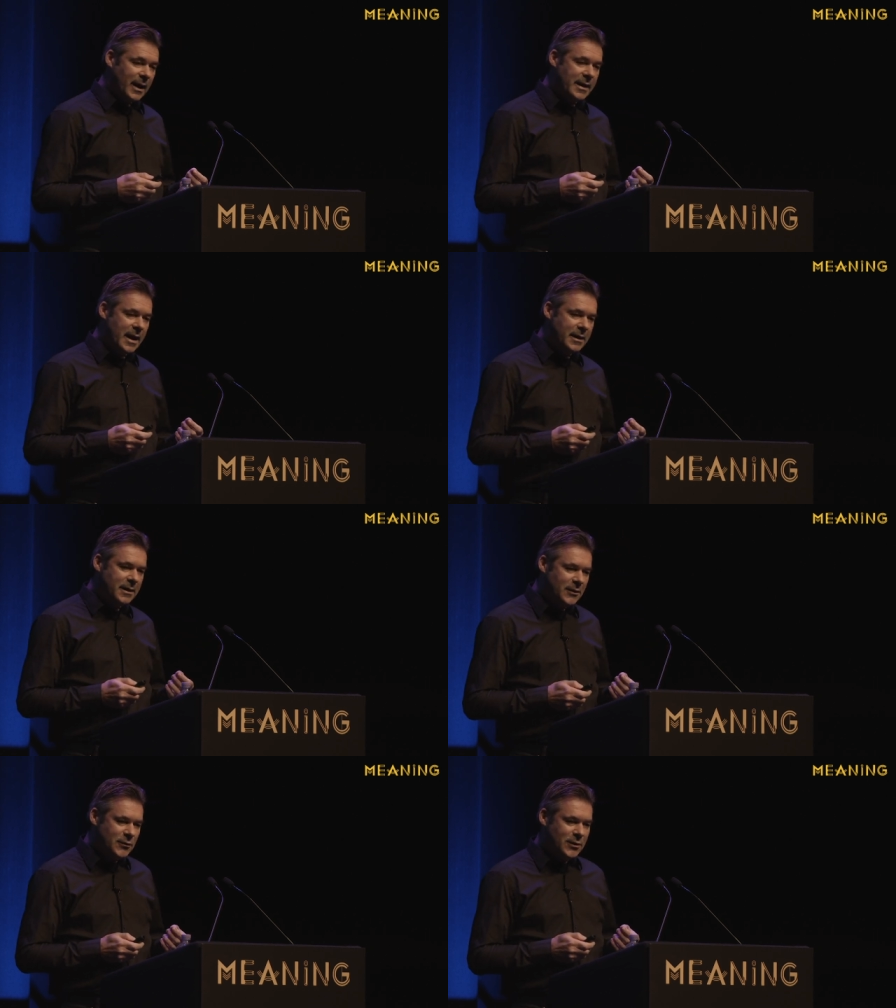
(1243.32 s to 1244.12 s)
and
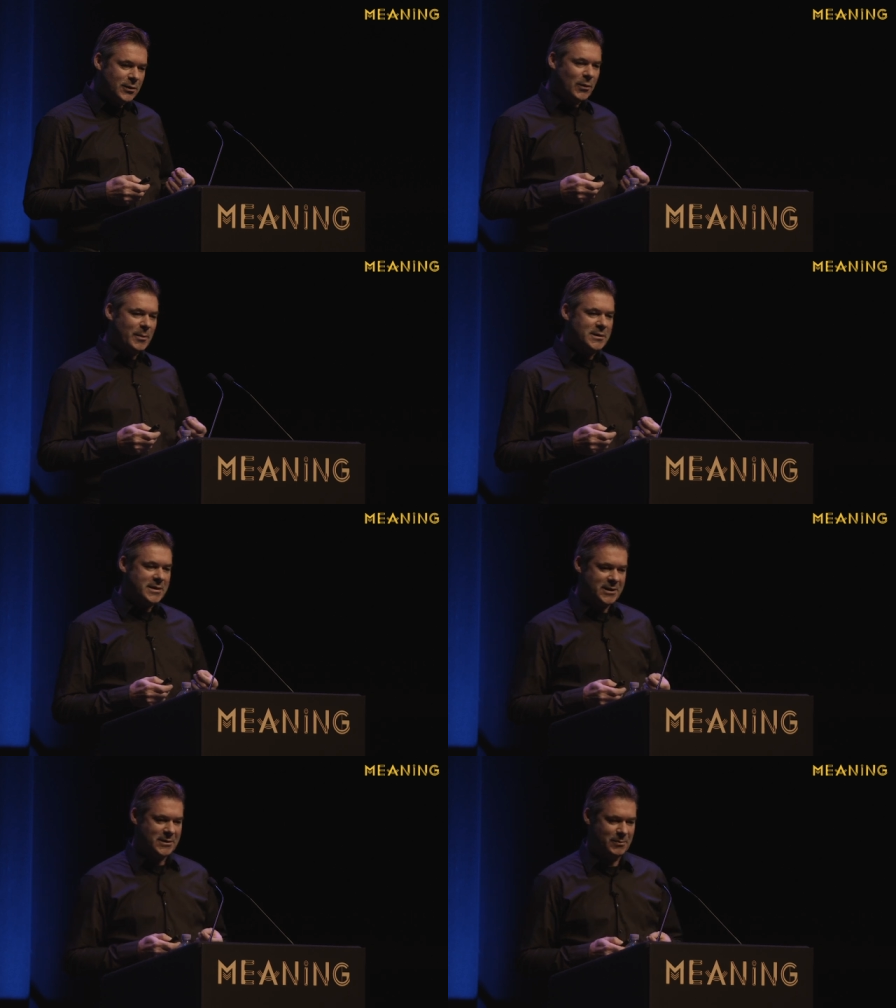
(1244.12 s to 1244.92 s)
then the common
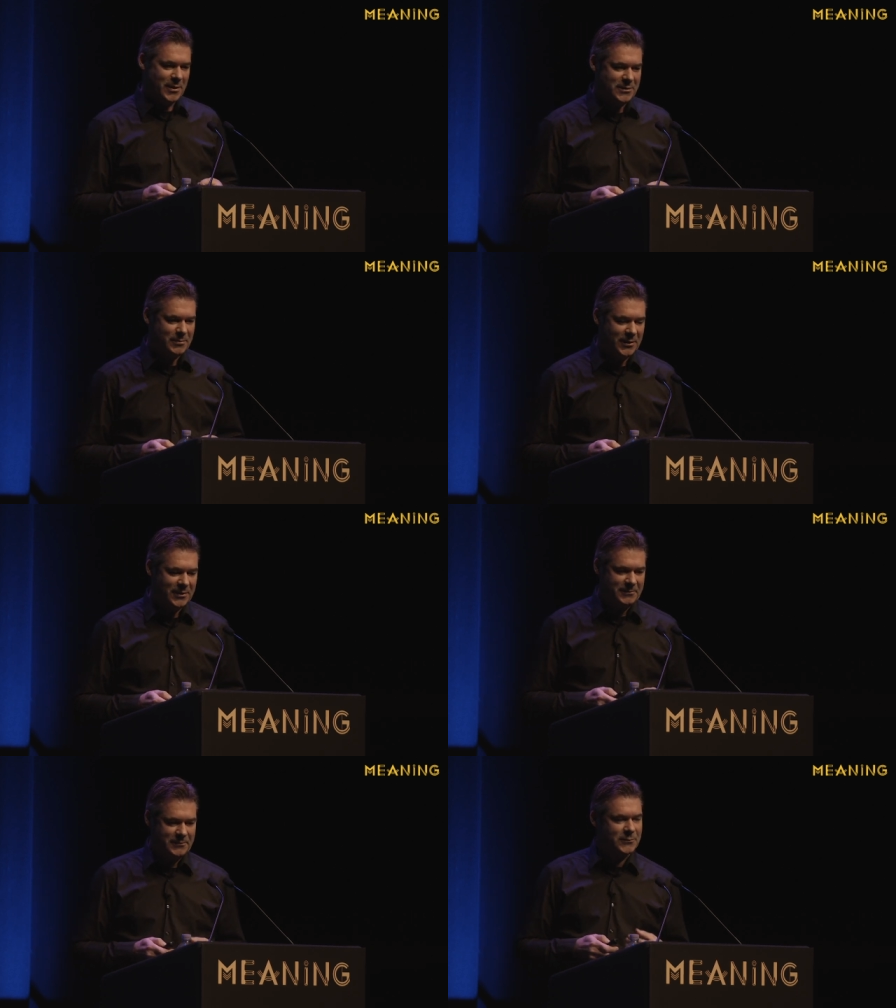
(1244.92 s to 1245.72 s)
sense
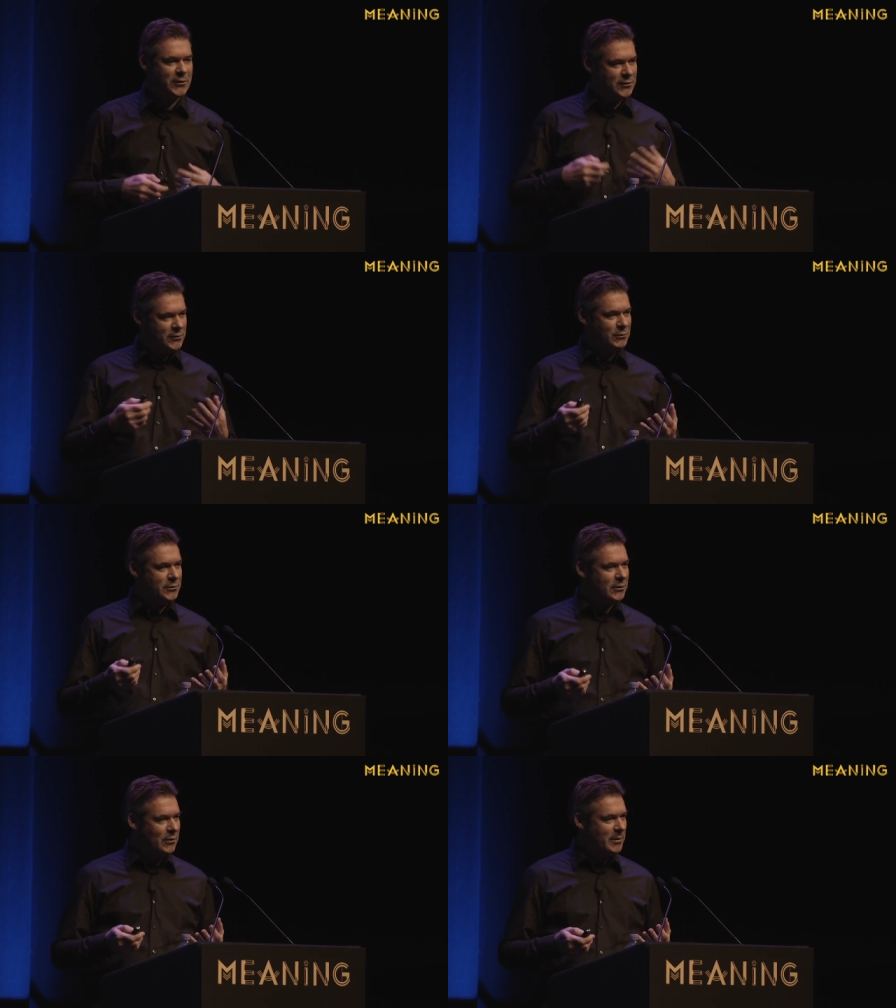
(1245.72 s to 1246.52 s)
principle just
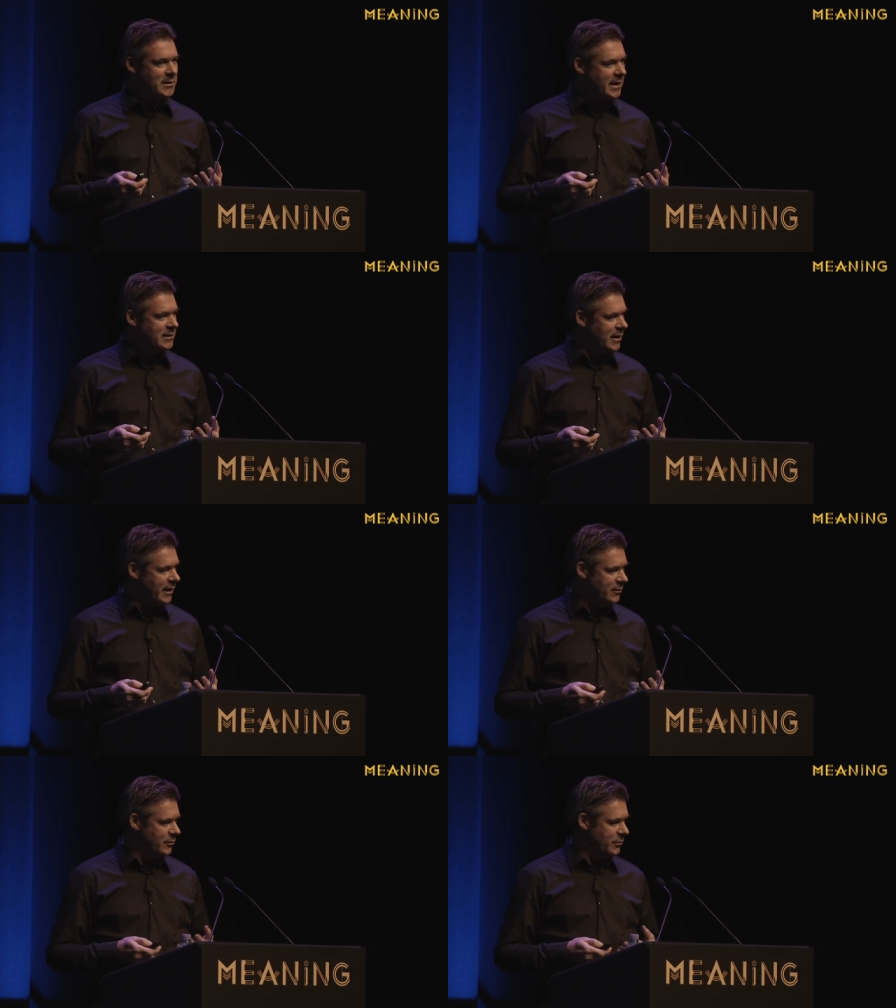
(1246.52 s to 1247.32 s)
use your common sense
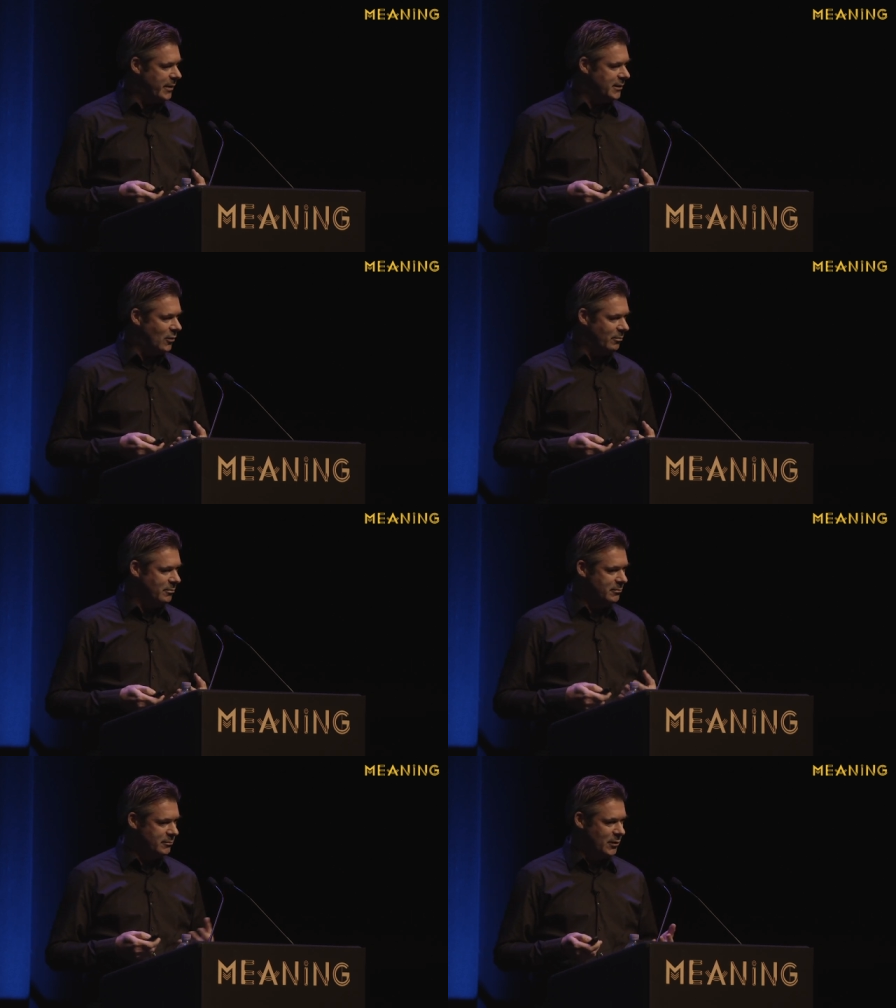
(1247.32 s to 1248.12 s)
like you do at home.
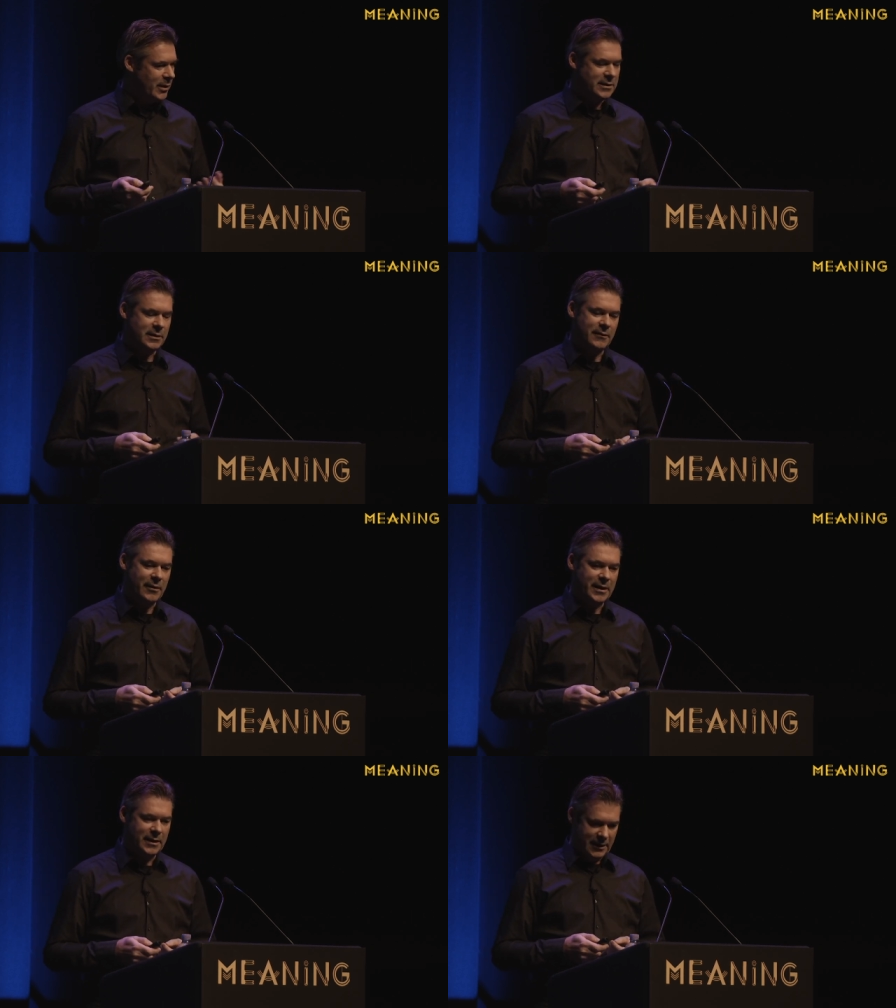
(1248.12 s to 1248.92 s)
So that's a
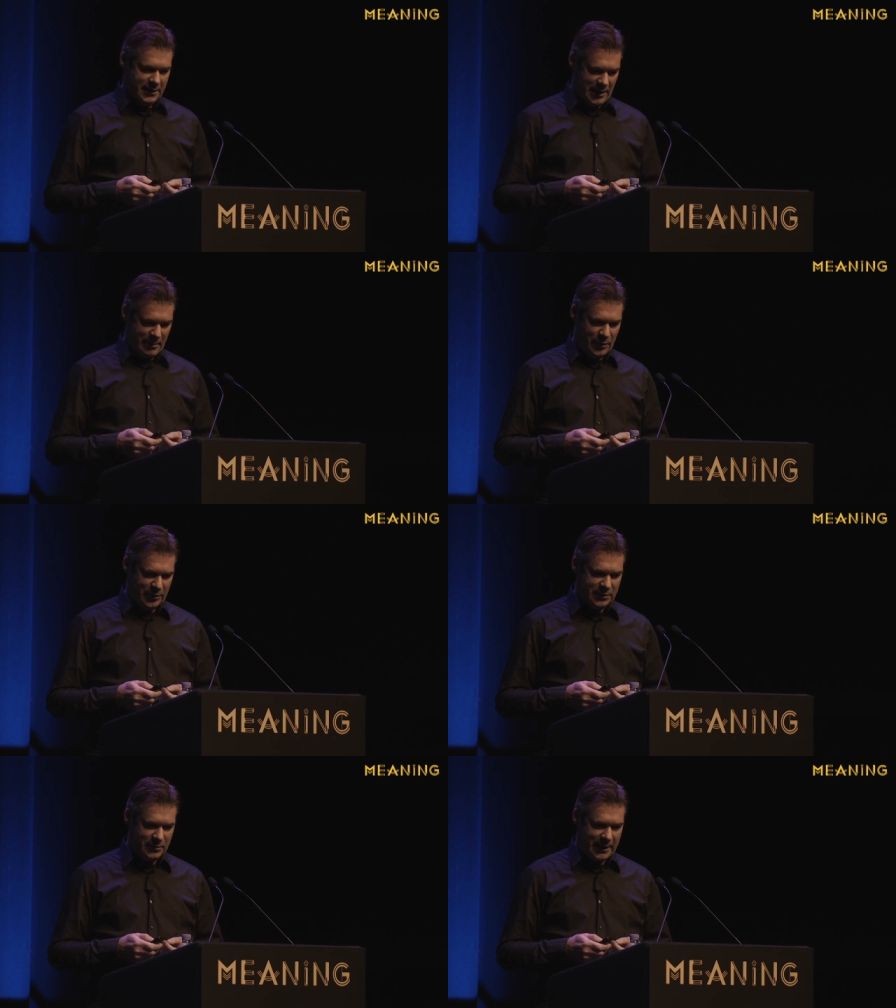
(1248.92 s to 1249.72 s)
very
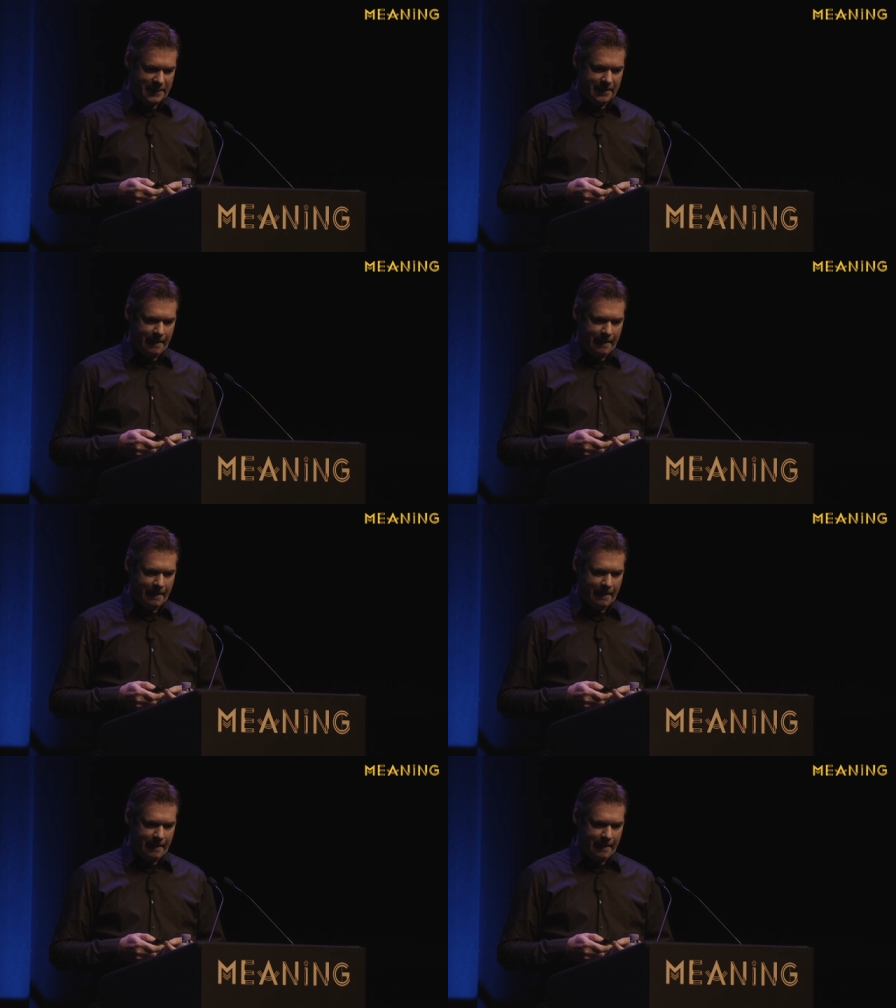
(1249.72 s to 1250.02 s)
important one.